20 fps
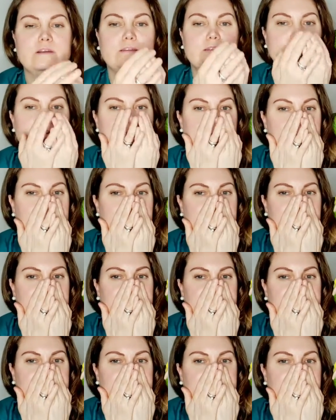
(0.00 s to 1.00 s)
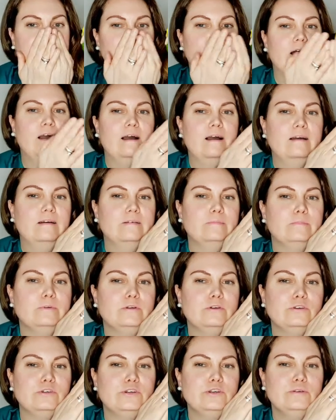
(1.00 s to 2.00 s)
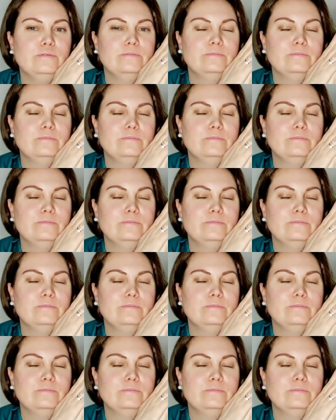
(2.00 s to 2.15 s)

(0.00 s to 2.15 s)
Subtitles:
nice. Where is she?